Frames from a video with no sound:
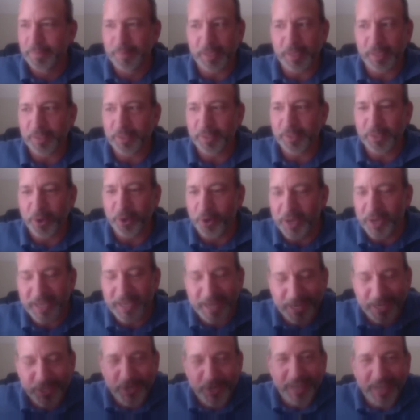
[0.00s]
you know,
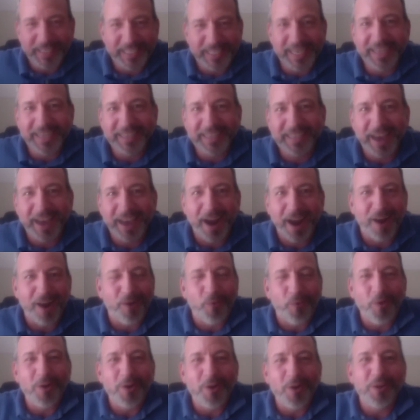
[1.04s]
you can address the
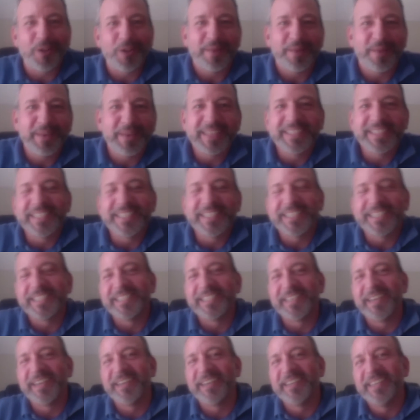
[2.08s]
entire world. I mean, that's
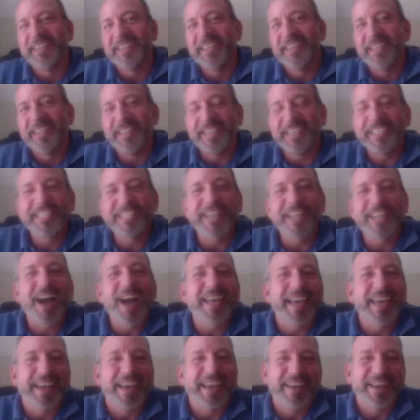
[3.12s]
just, that's
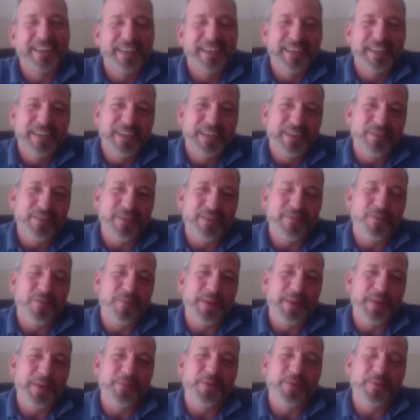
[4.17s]
shocking, right,
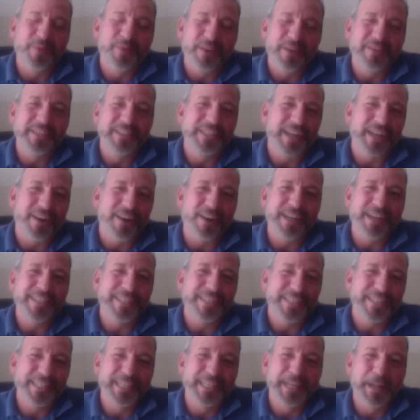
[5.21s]
for people in previous
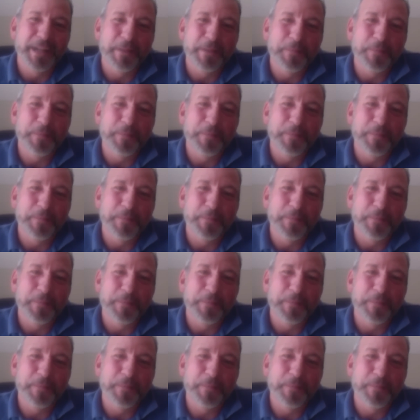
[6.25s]
generations.